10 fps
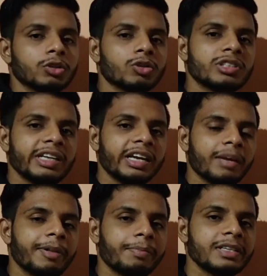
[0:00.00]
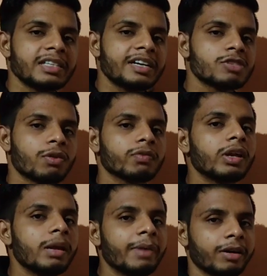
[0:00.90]
So ceiling limit means it is one of
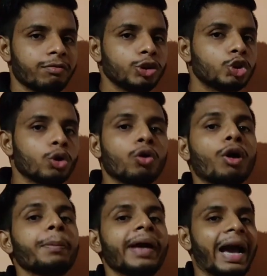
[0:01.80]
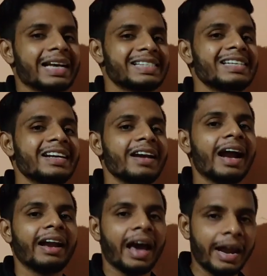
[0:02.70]
the limit which should not be exceeded at